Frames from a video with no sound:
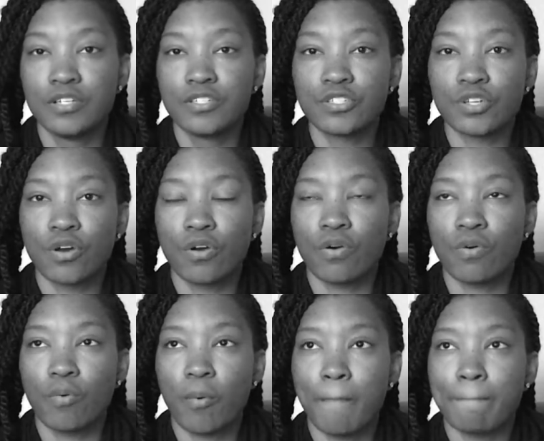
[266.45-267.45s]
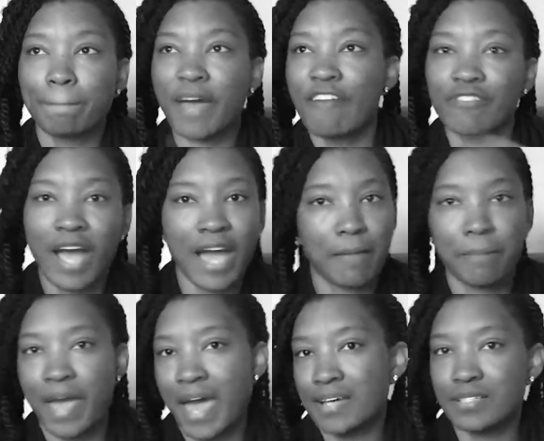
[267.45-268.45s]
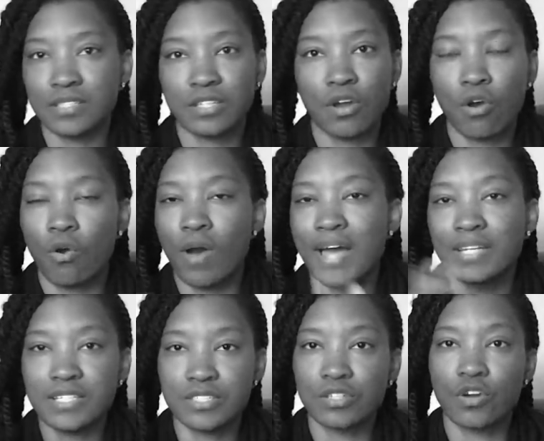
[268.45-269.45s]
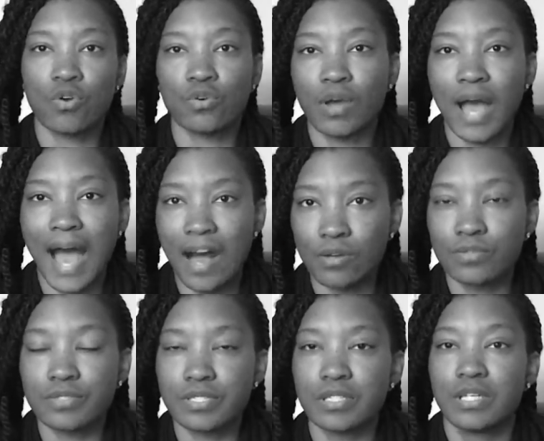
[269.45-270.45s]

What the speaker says: So I've gotten past the whole I need to go out